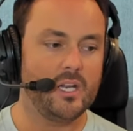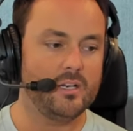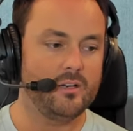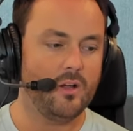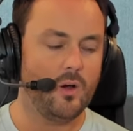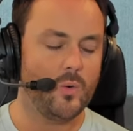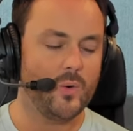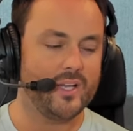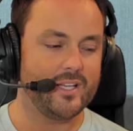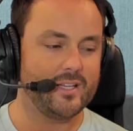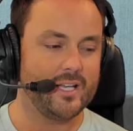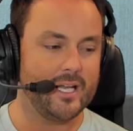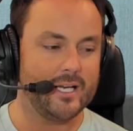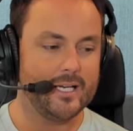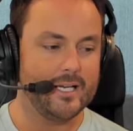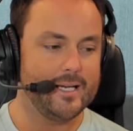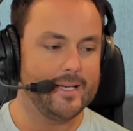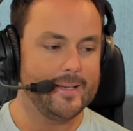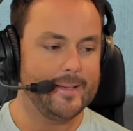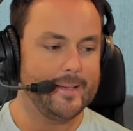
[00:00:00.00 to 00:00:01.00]
and knowing
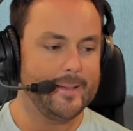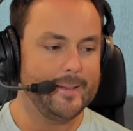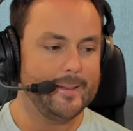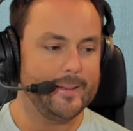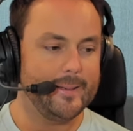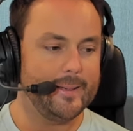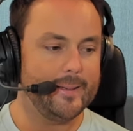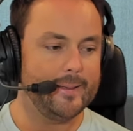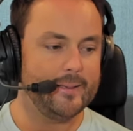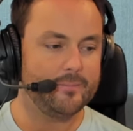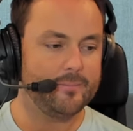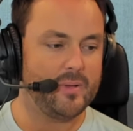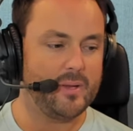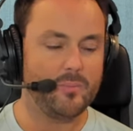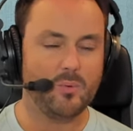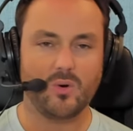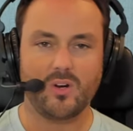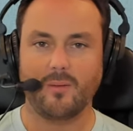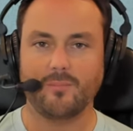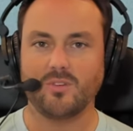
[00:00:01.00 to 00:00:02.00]
that
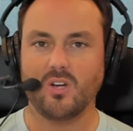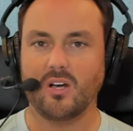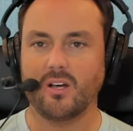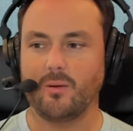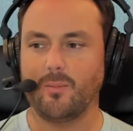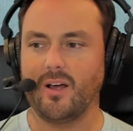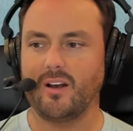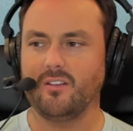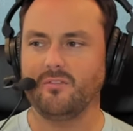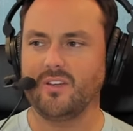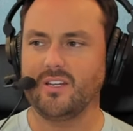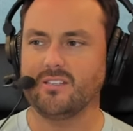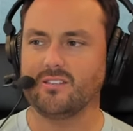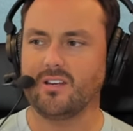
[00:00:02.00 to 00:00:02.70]
people kept talking about if